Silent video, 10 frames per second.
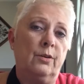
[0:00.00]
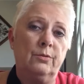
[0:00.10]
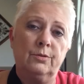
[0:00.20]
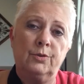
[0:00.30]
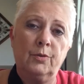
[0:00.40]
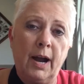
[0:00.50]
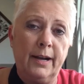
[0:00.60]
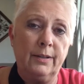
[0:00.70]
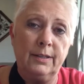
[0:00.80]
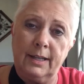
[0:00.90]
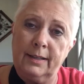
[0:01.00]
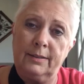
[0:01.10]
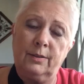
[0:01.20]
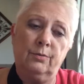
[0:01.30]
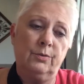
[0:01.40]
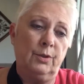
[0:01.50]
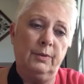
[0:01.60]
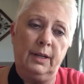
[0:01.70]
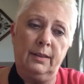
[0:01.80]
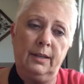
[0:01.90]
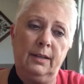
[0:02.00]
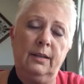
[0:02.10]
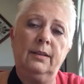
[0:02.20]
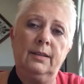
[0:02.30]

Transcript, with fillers: don't try to knit, don't do anything,